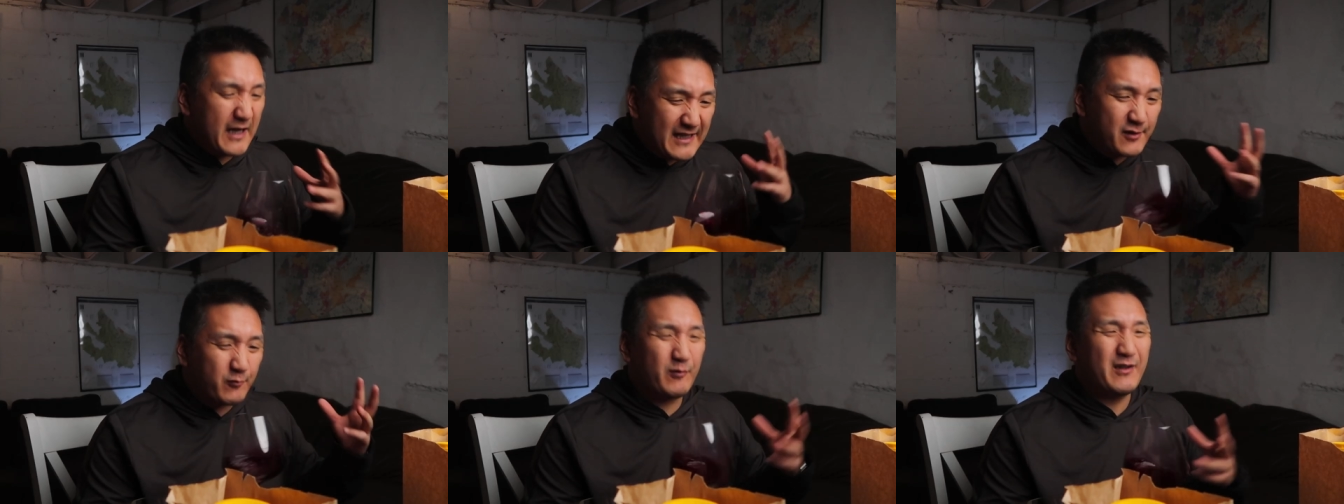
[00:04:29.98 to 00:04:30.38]

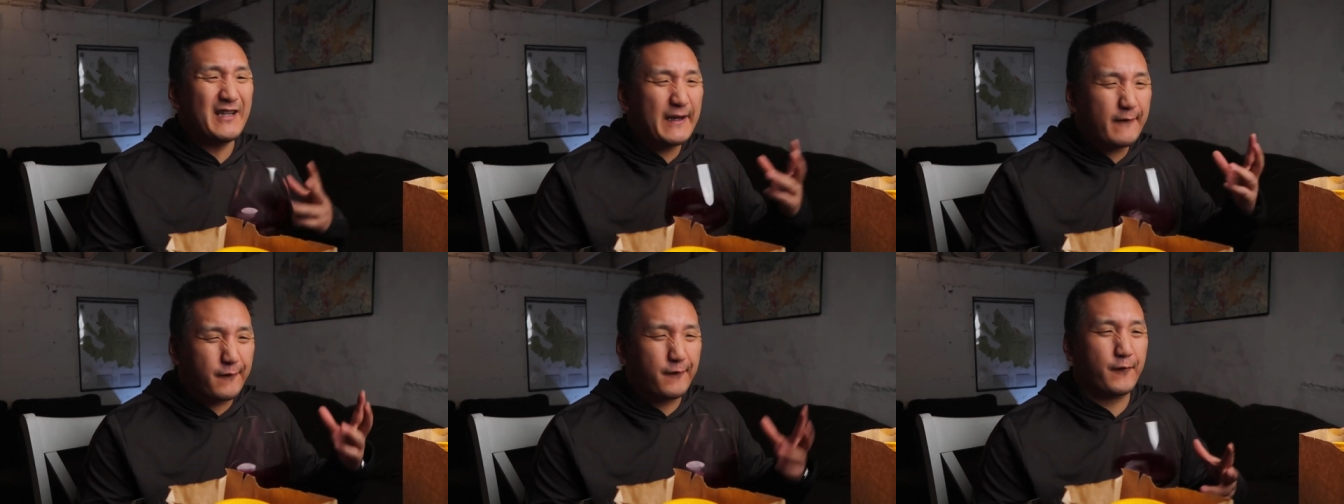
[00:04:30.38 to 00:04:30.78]
It's
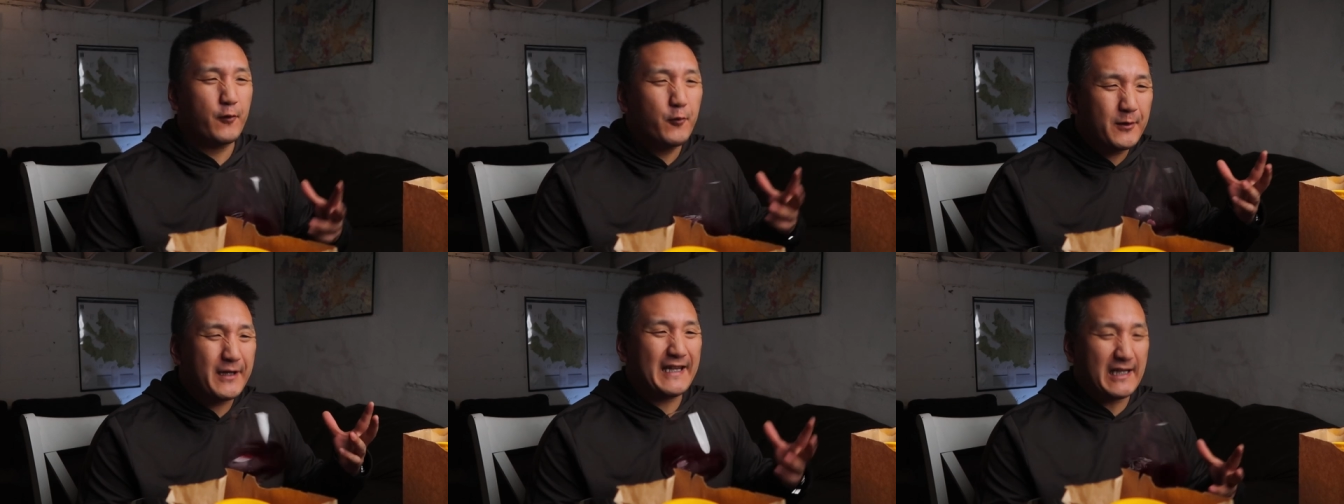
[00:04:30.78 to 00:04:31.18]
really
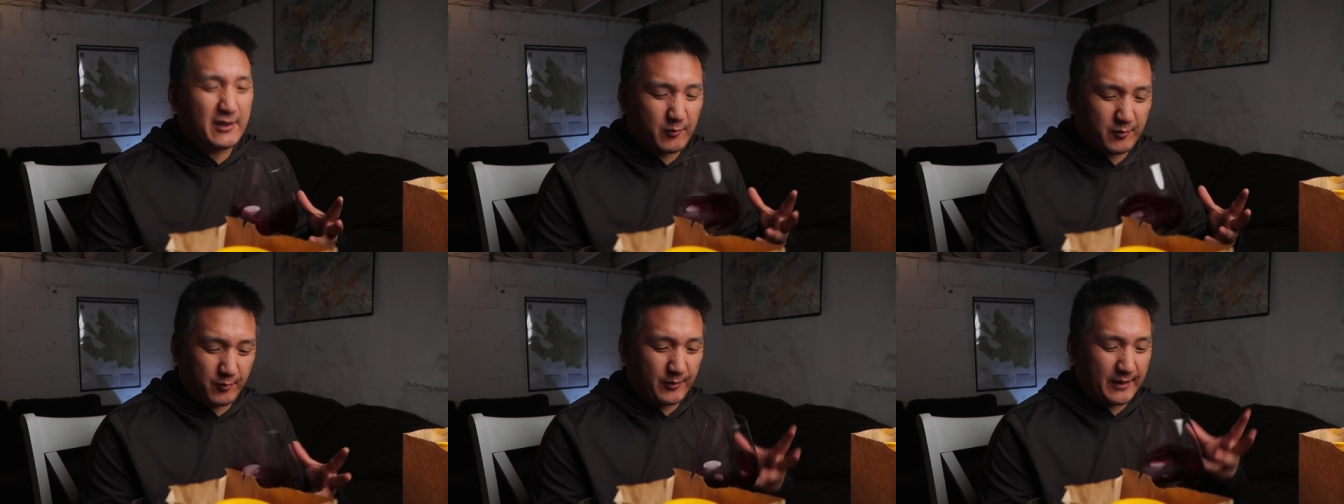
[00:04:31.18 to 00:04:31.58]
fruity. That's
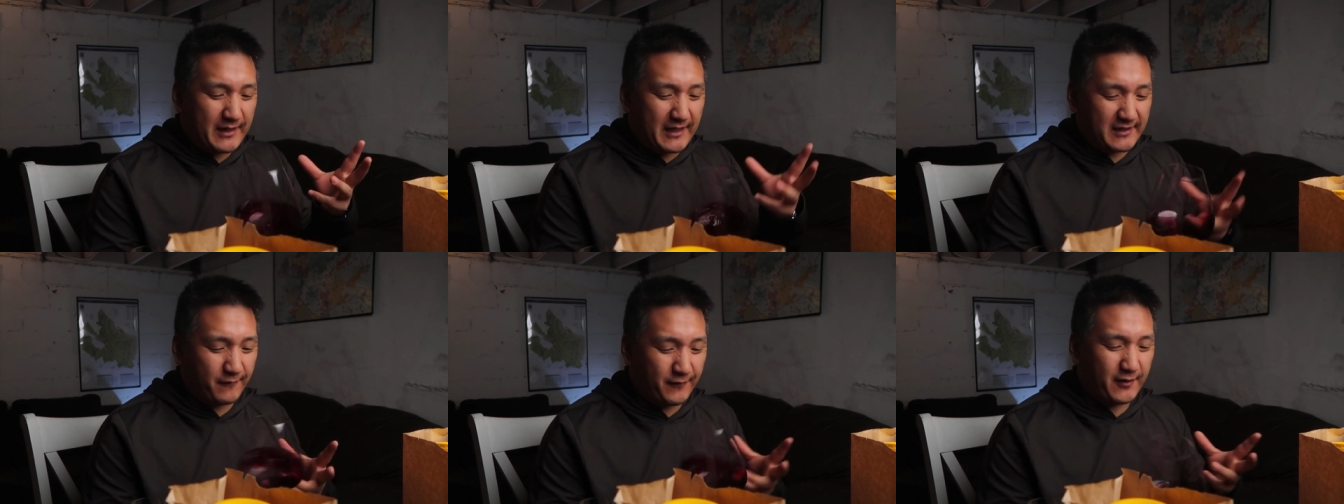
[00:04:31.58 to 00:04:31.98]
what's really
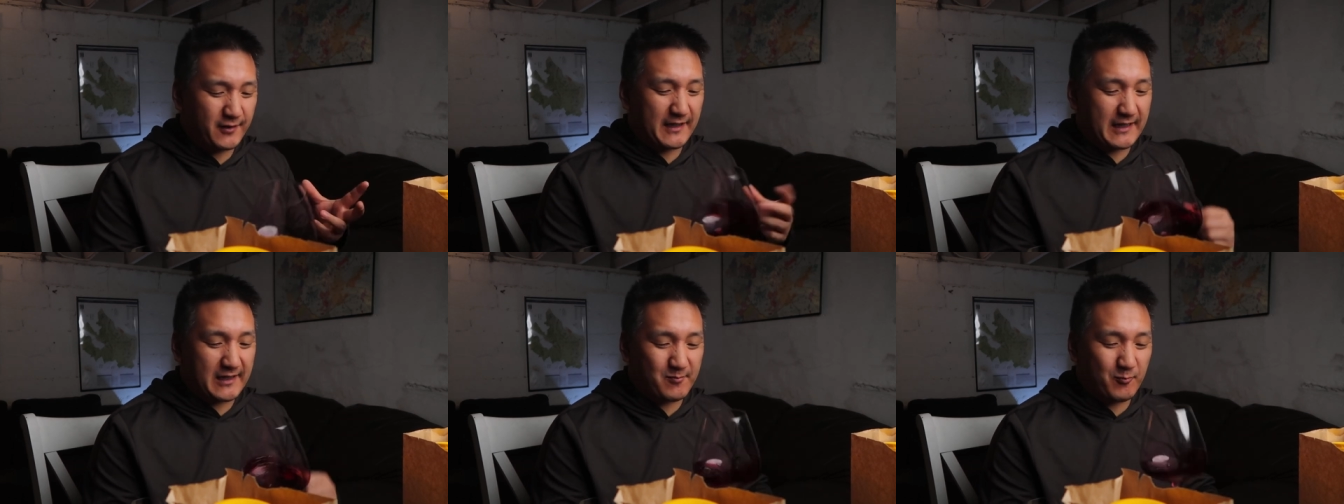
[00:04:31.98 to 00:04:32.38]
nice. It feels
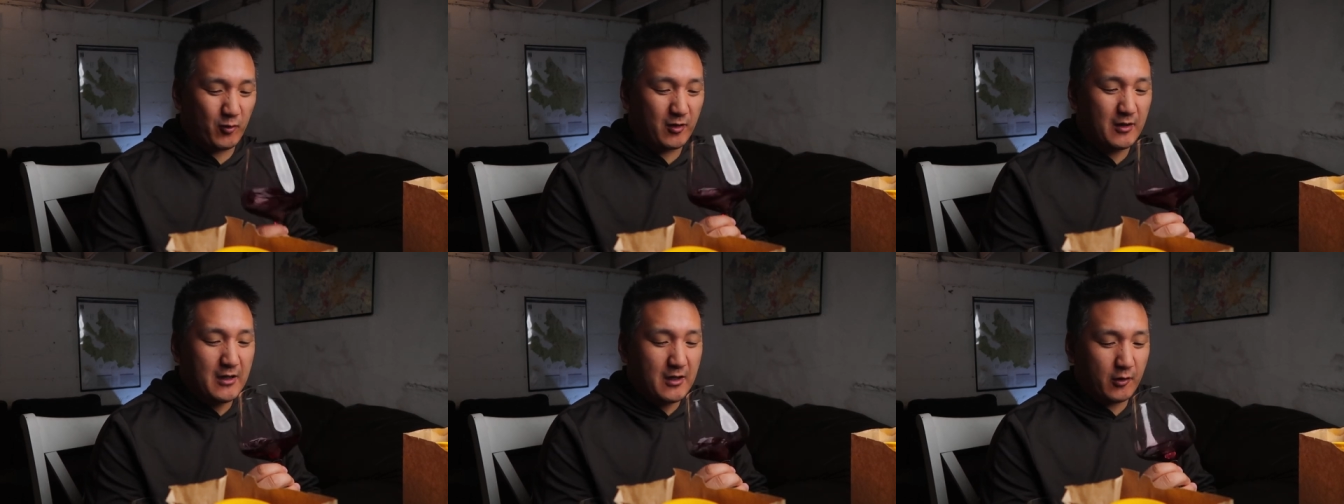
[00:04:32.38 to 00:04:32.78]
like it's
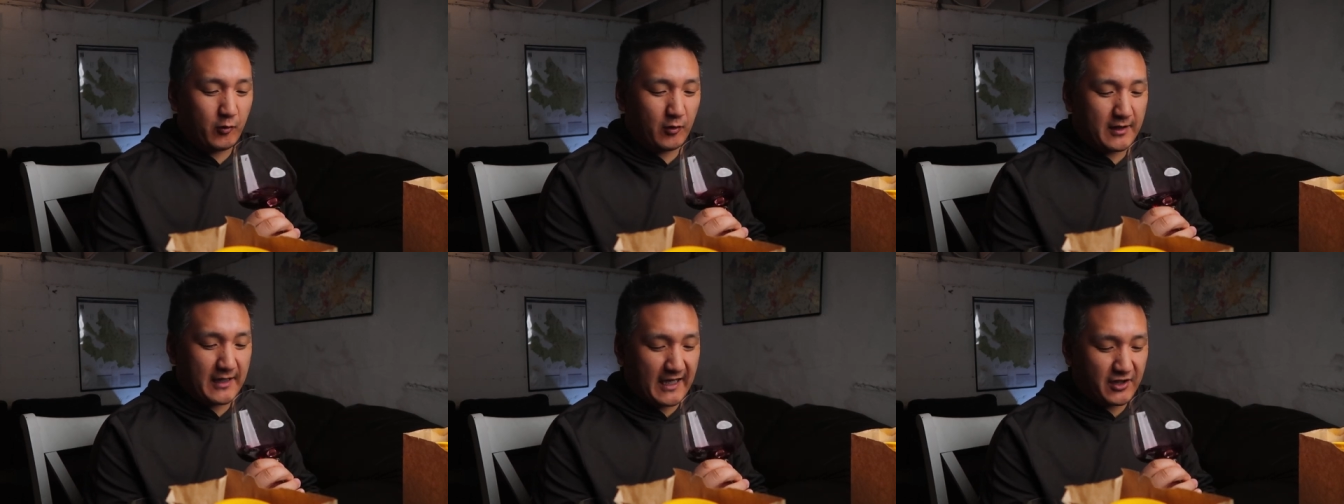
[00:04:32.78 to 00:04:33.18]
more
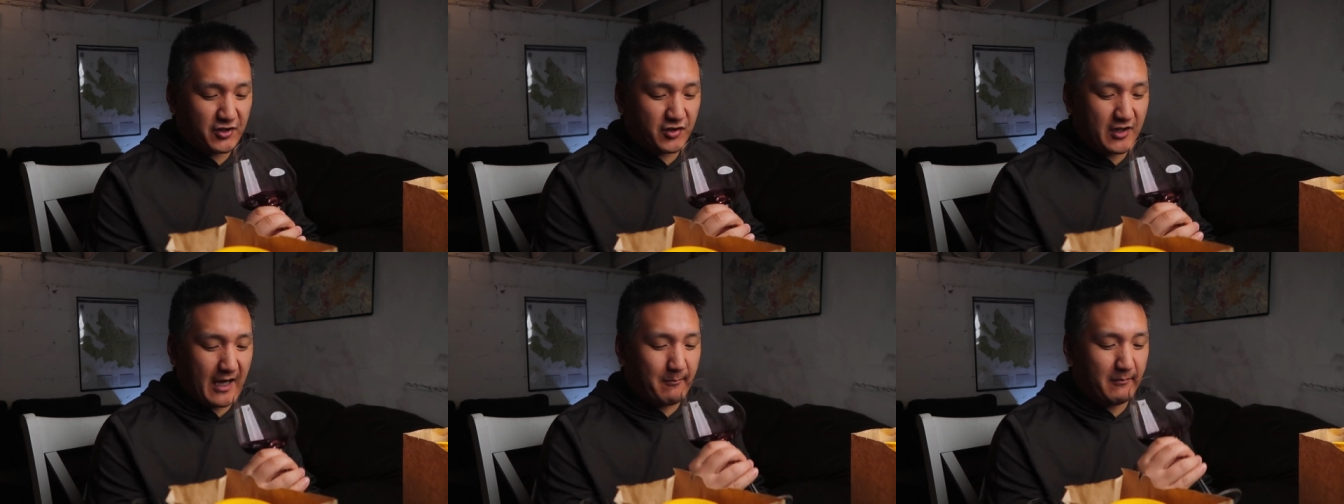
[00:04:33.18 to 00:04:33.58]
Grenache
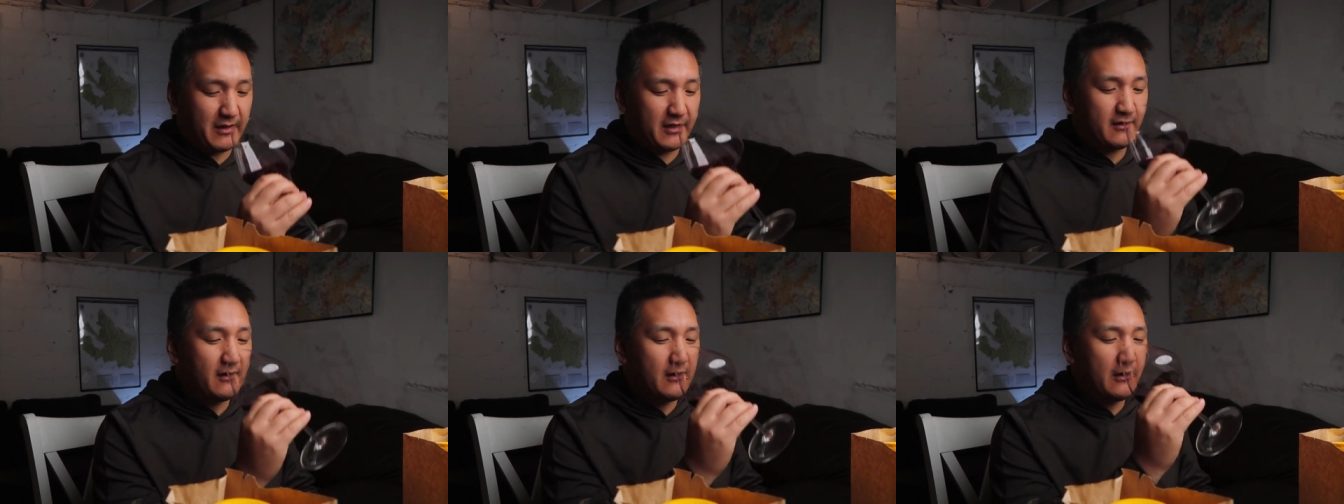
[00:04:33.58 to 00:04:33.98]
dominant,